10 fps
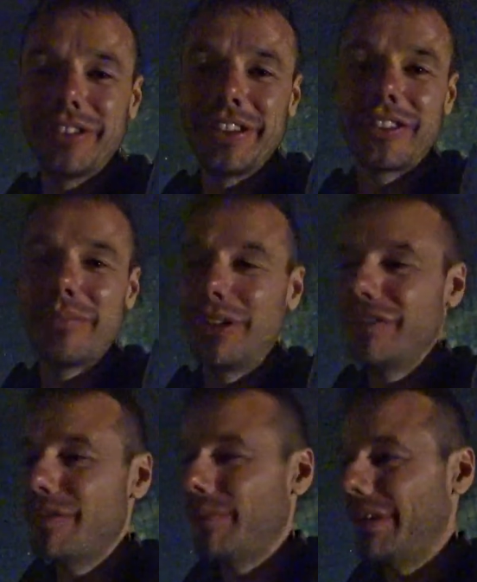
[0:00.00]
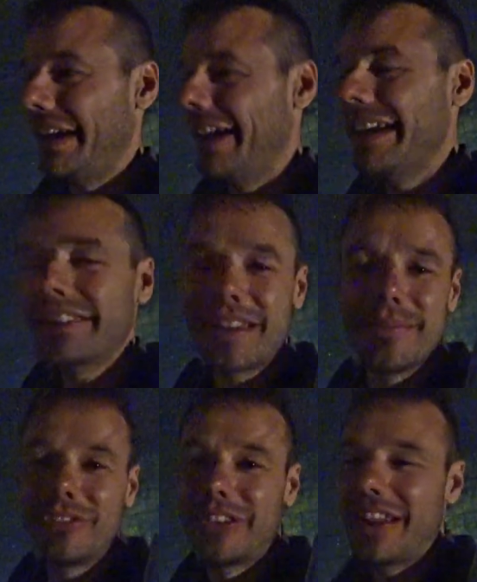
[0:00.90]
It's unbelievable. I asked
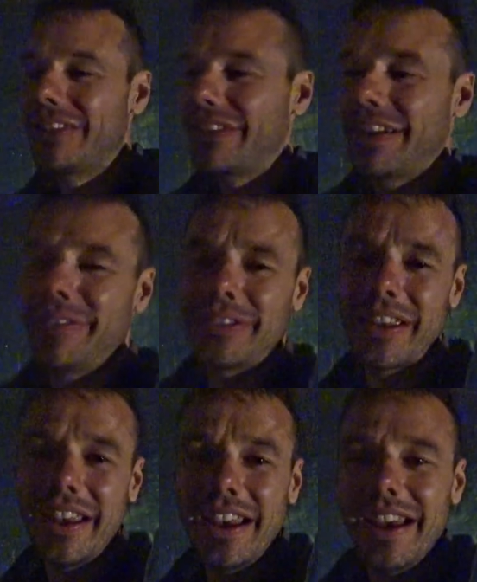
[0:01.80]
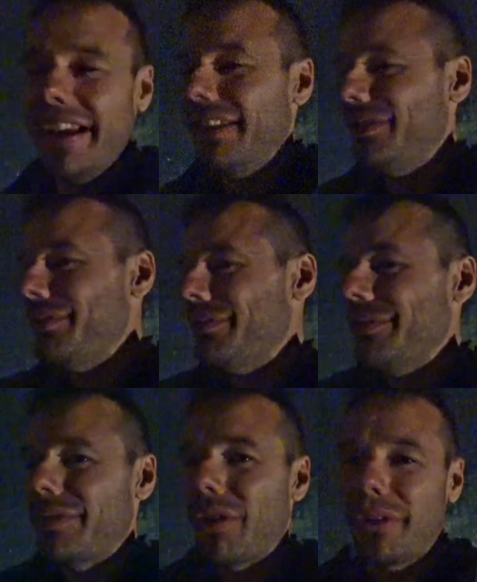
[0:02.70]
him 10 times to
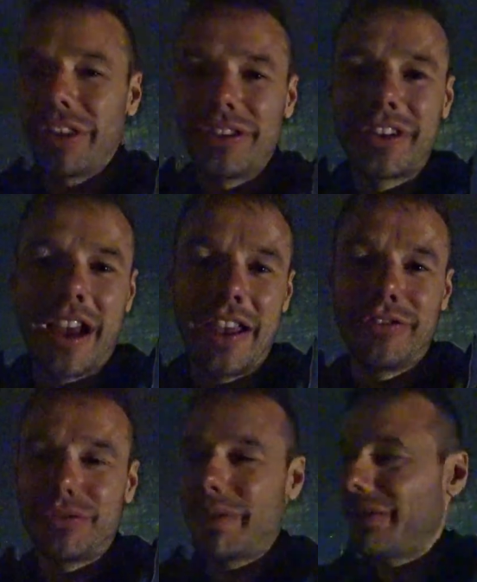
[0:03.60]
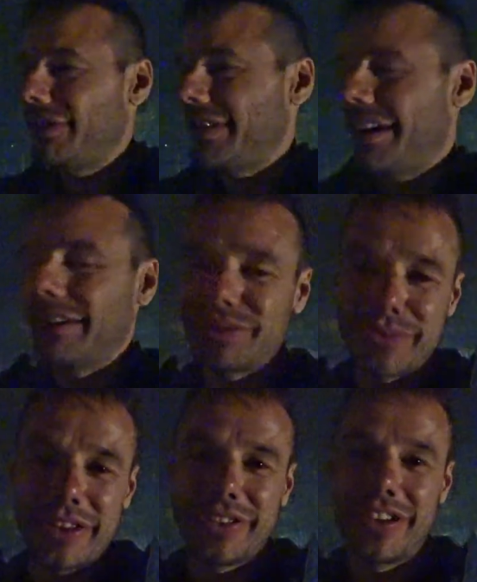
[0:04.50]
call this guy to rent a
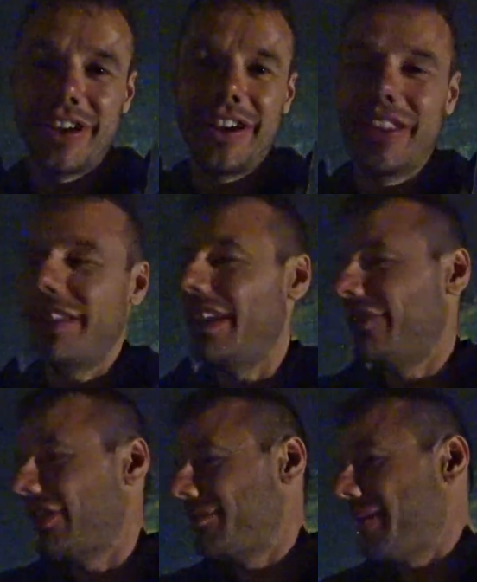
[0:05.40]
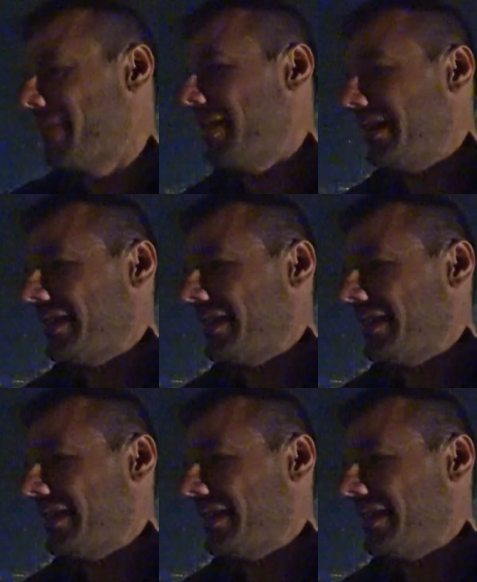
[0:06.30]
car, and then I changed my mind.